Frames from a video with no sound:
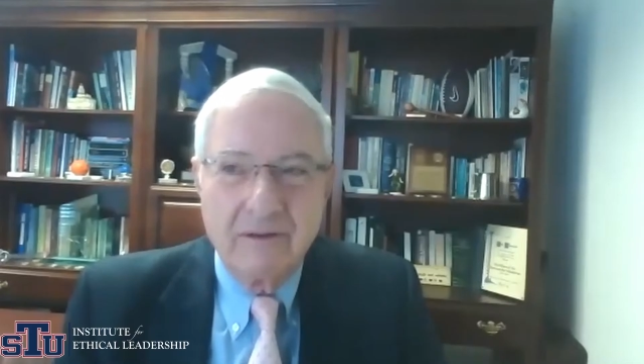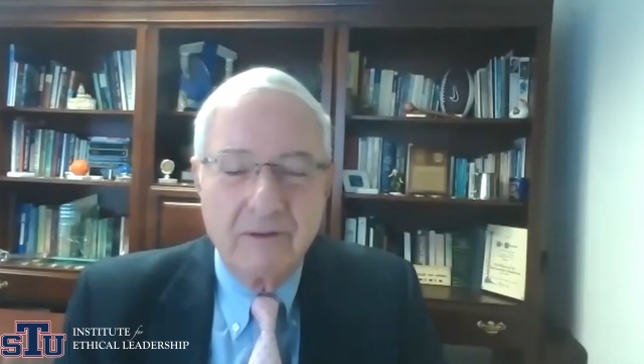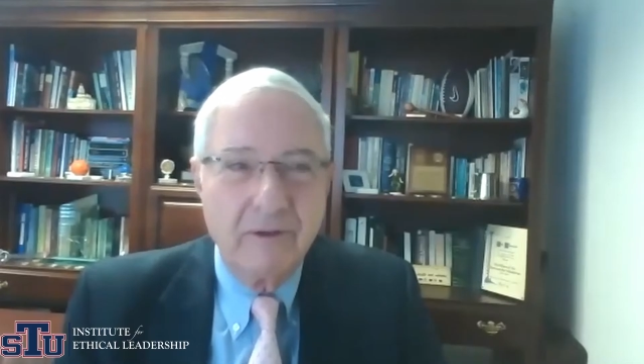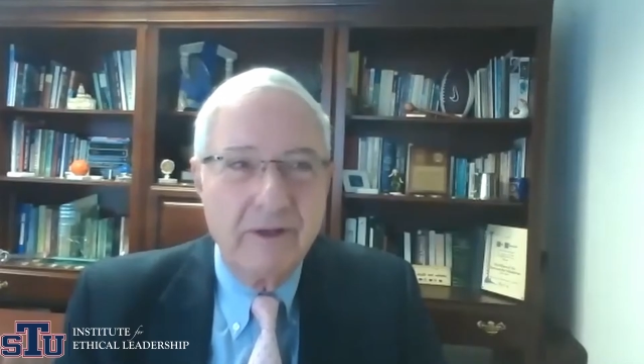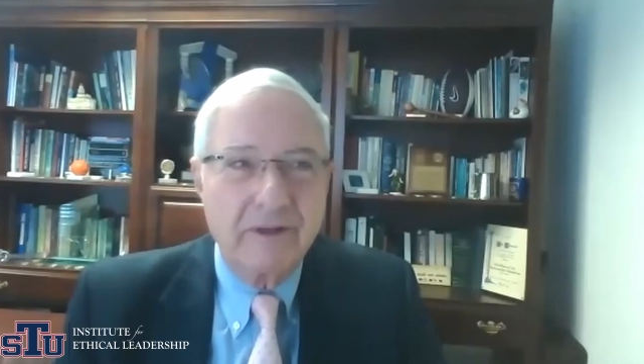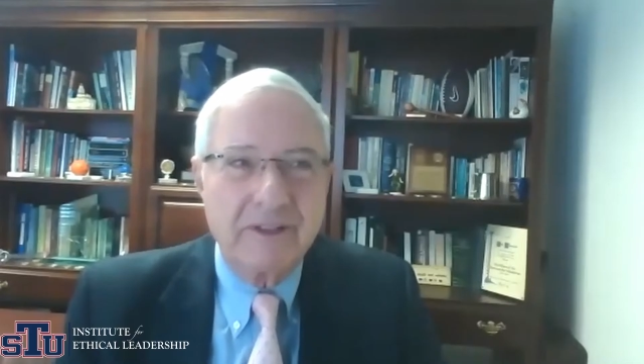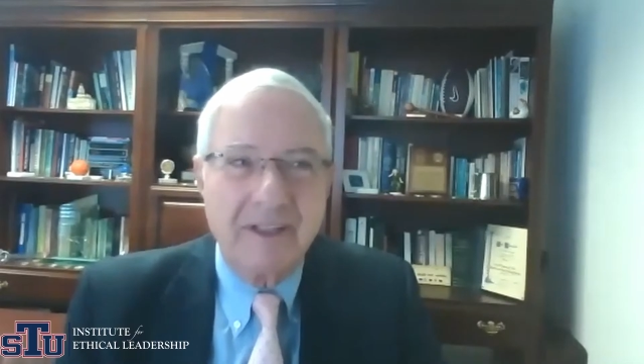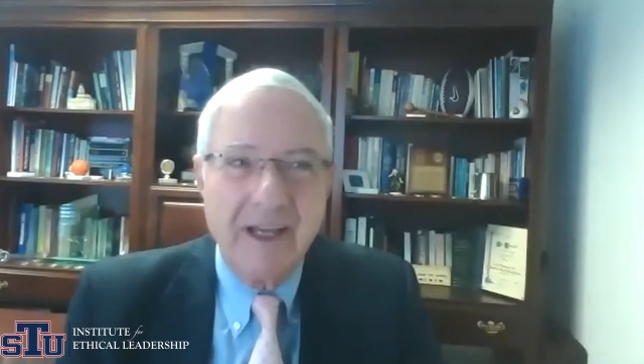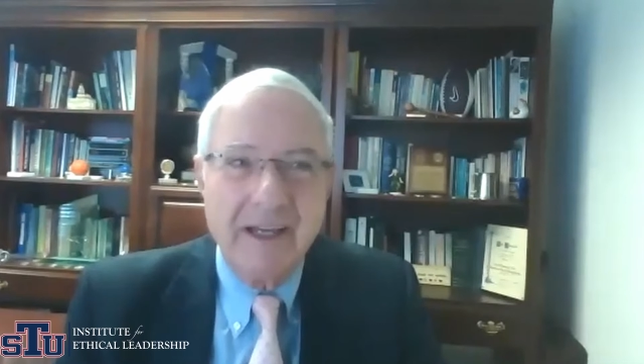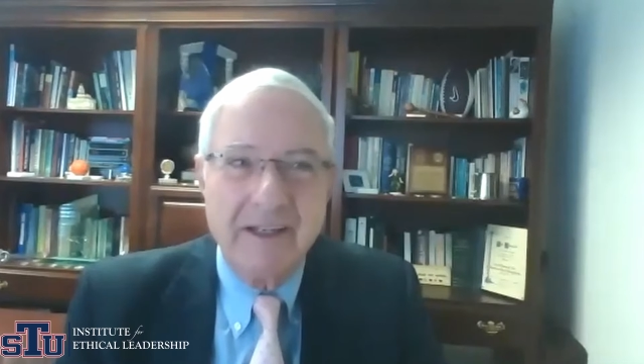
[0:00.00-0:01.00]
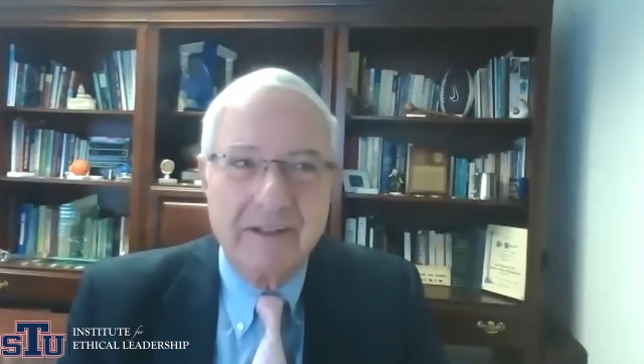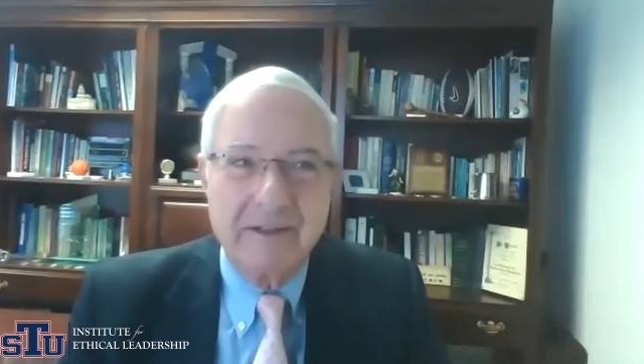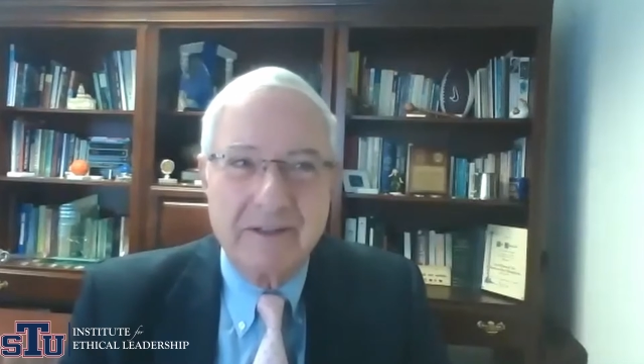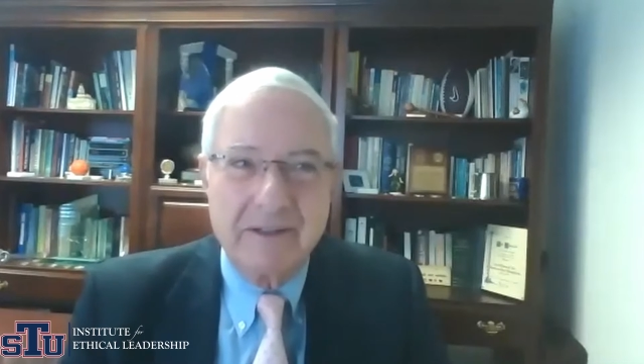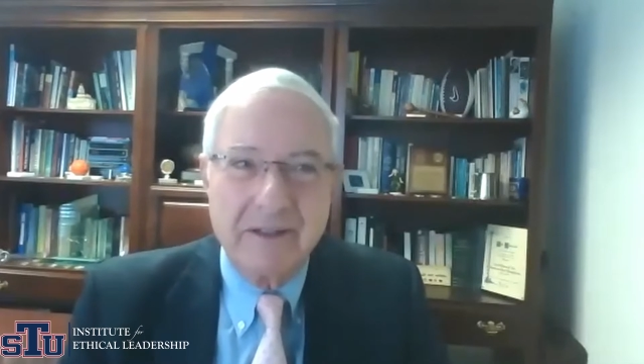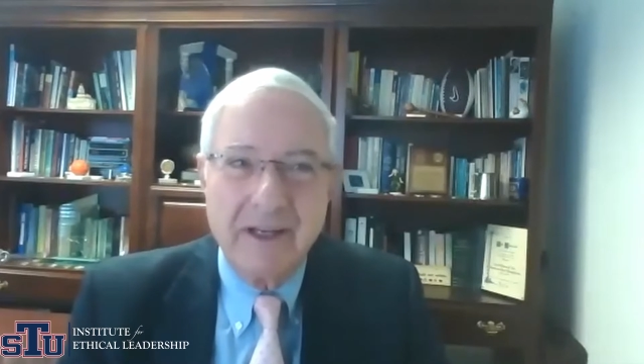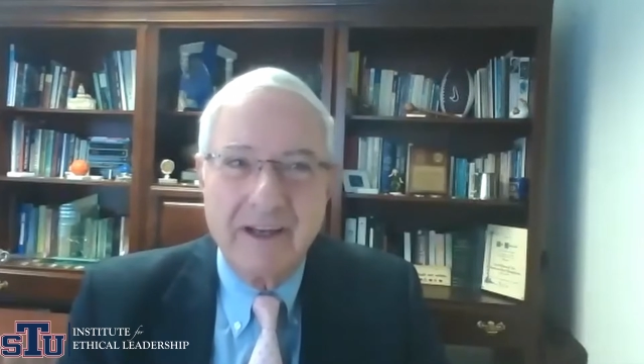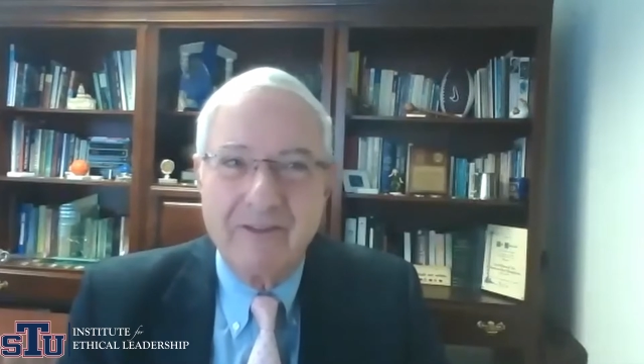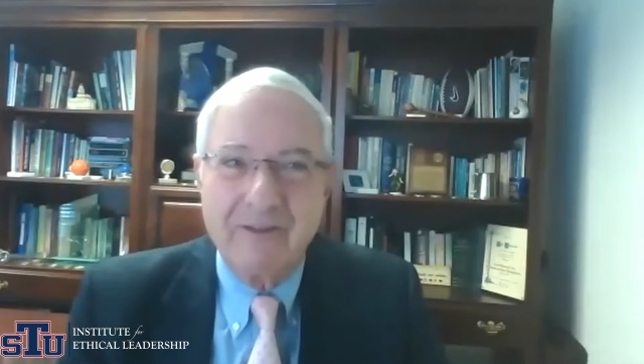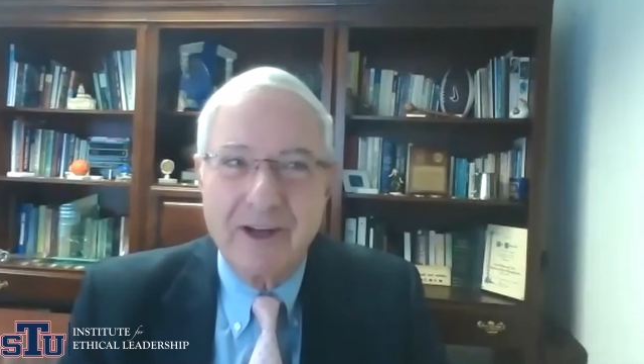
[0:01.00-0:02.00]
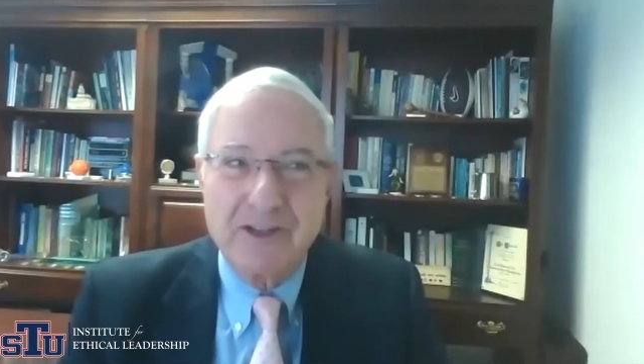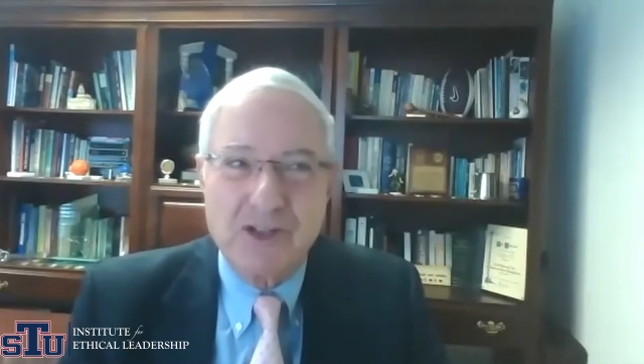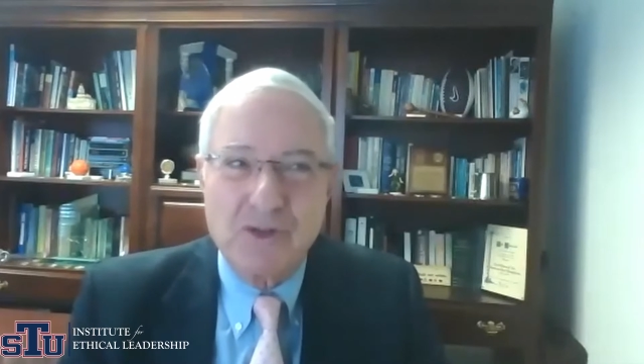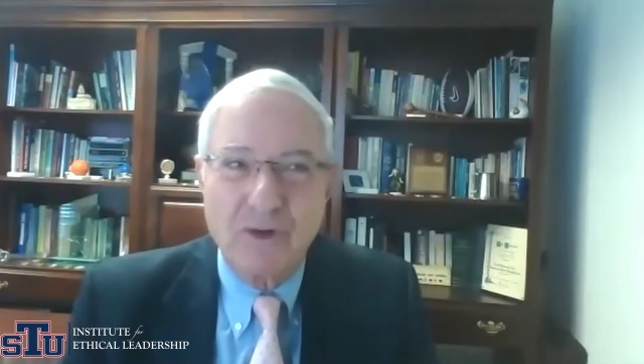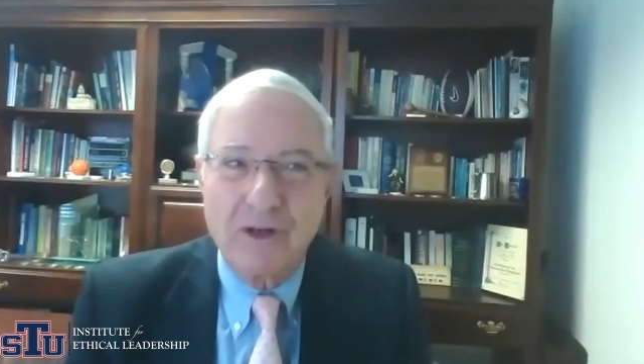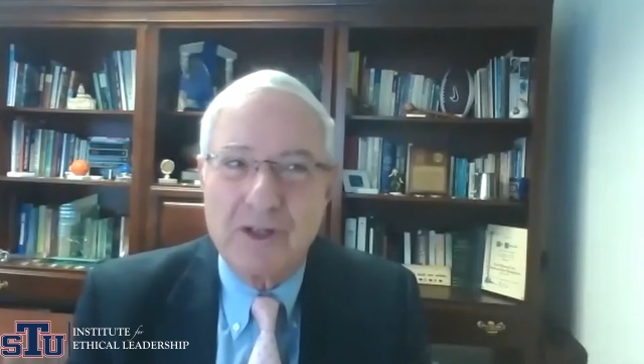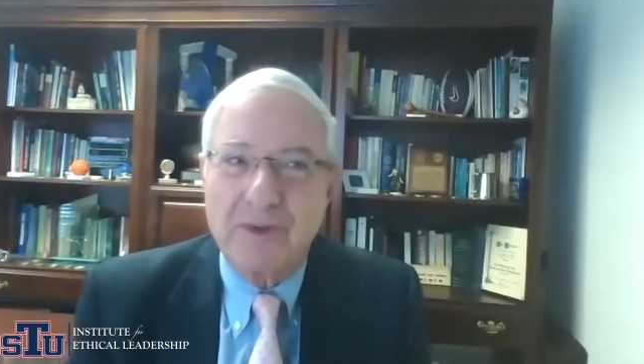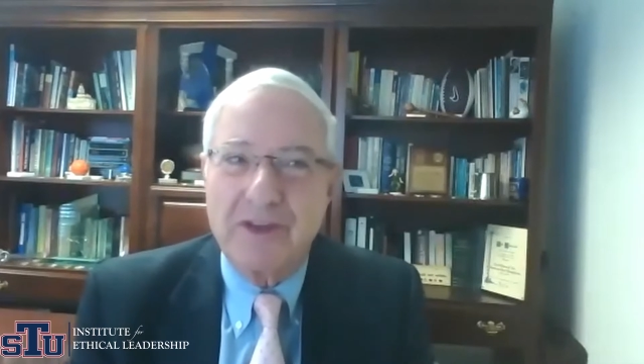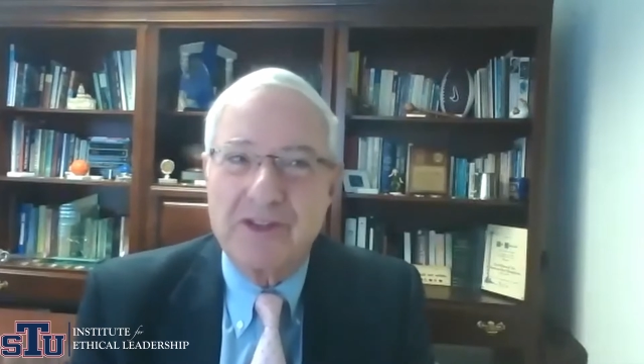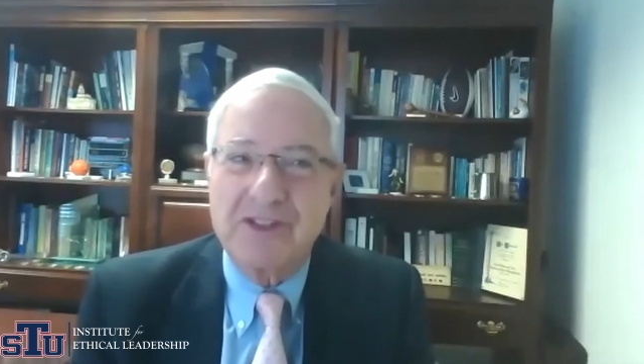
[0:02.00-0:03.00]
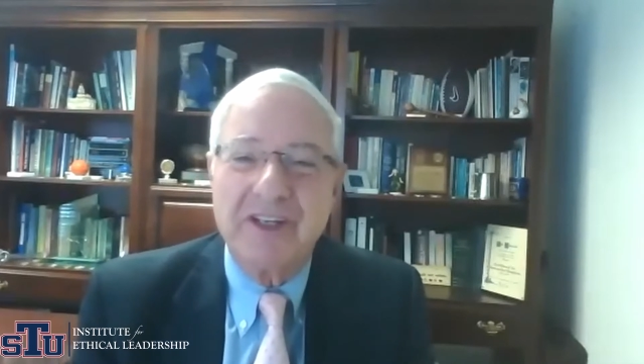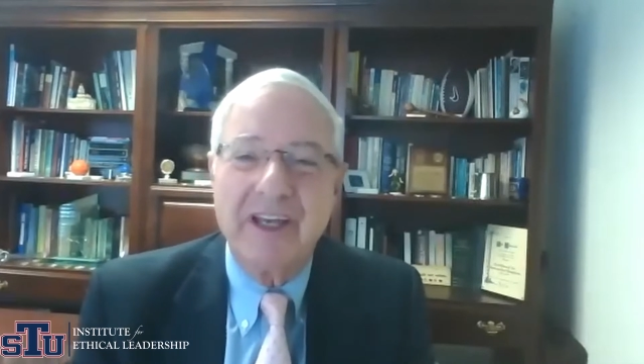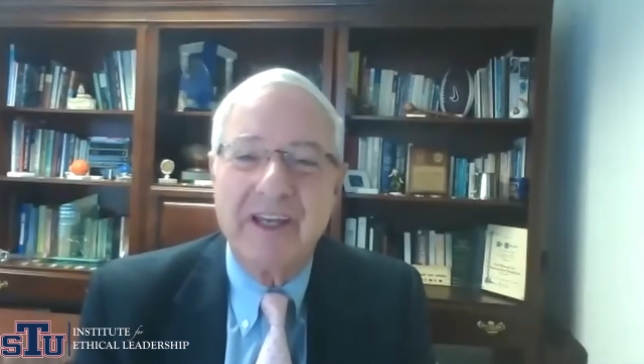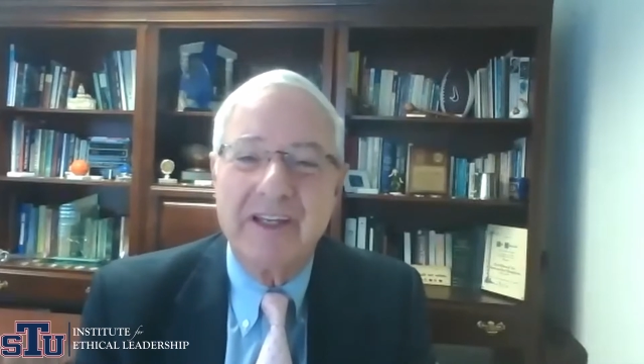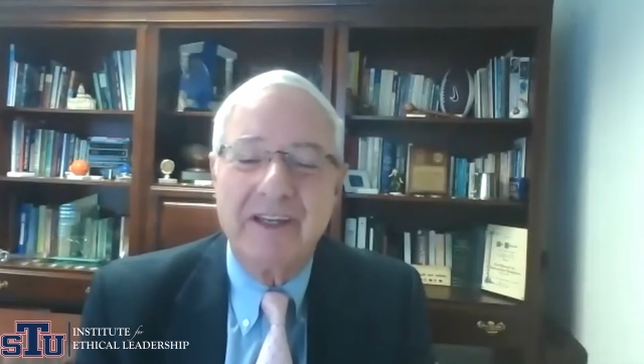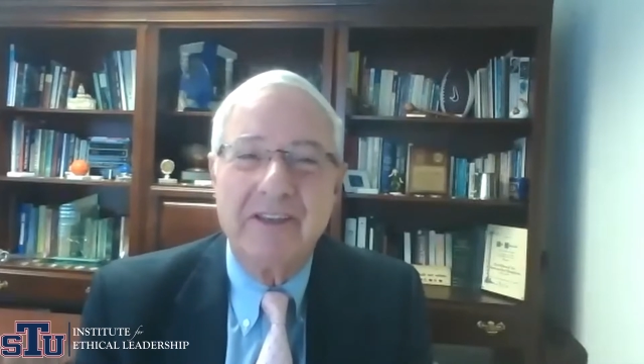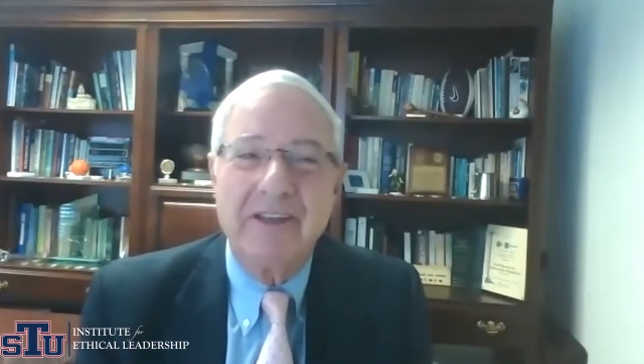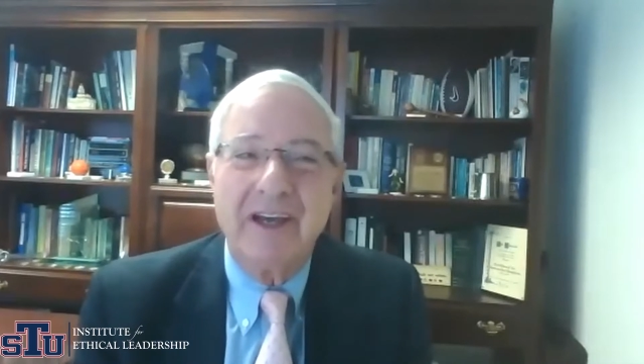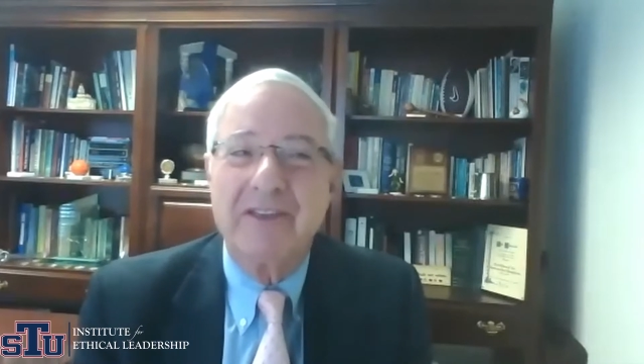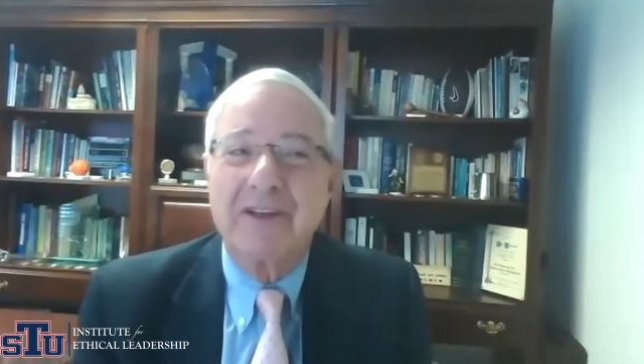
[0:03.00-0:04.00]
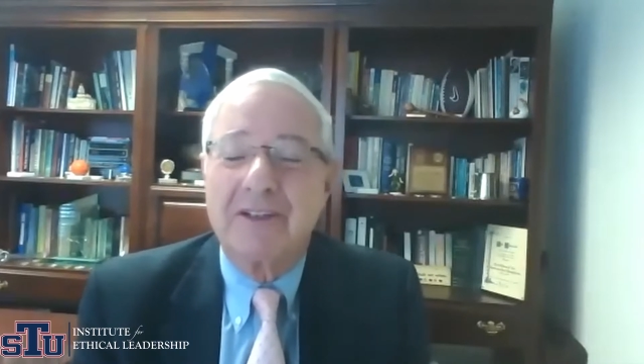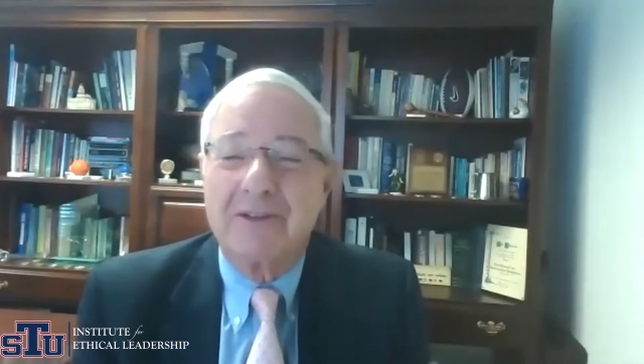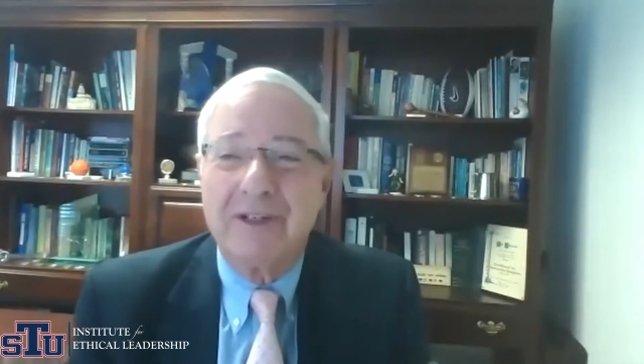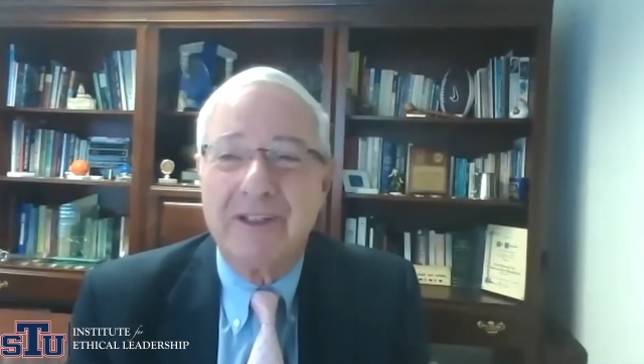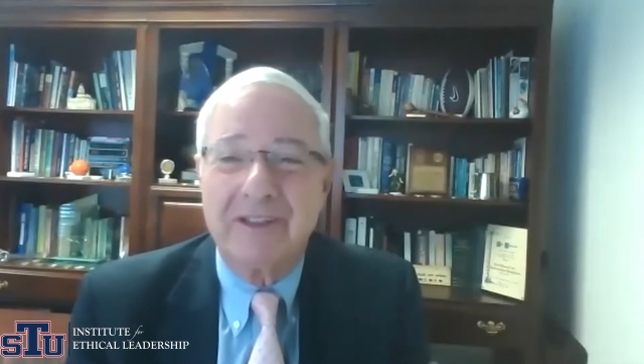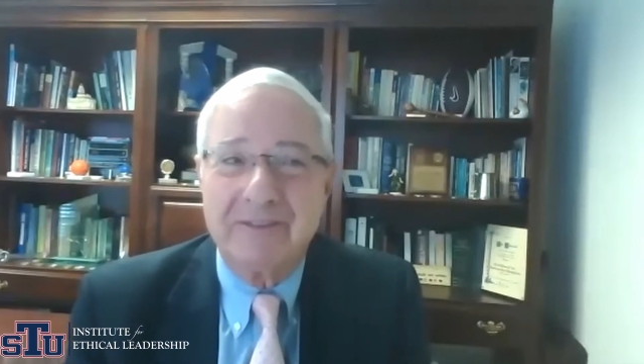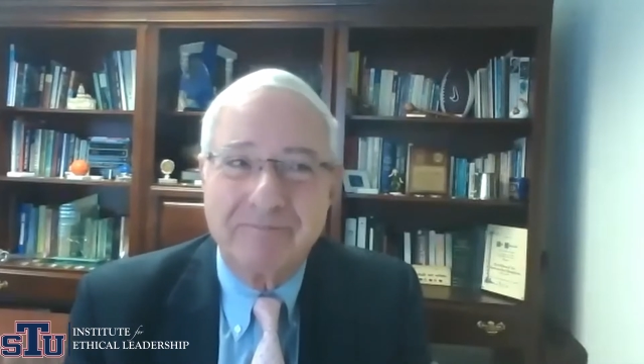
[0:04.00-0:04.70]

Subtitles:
We are delighted to have Francis Suarez with us today in the ethical arena.